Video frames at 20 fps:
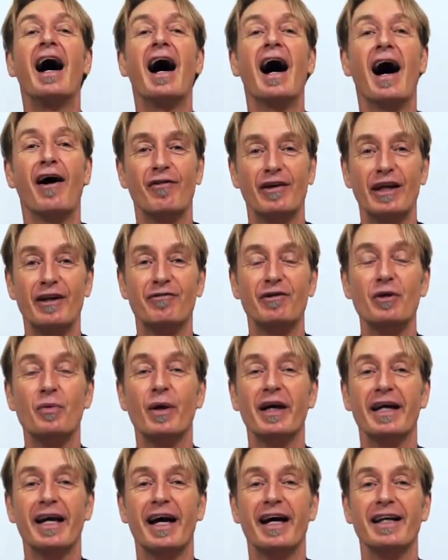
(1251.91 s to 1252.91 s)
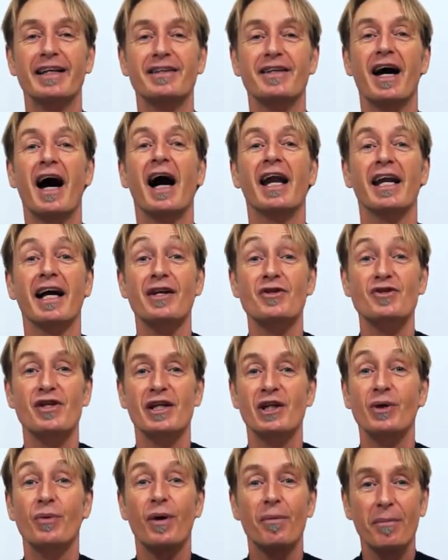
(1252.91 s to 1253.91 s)
Have a lovely weekend, and I'll
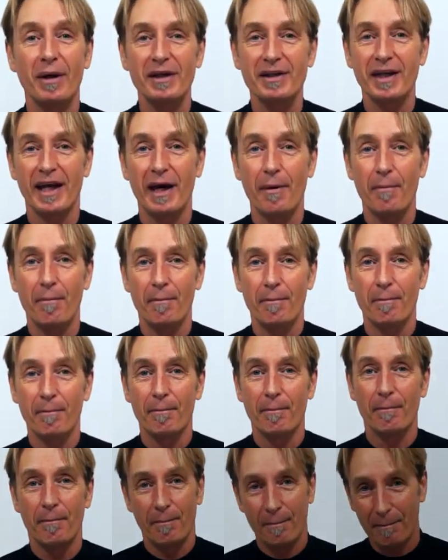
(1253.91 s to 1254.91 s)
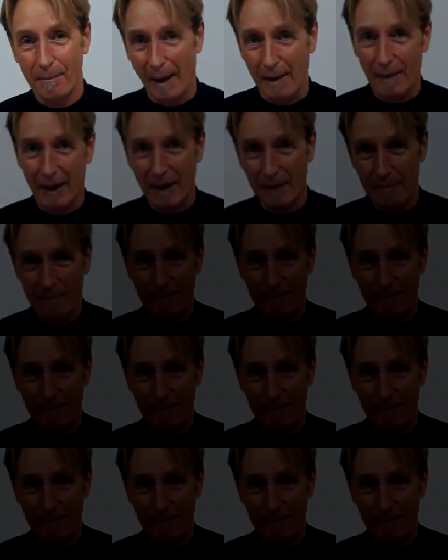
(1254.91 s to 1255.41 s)
see you on Monday. Bye bye.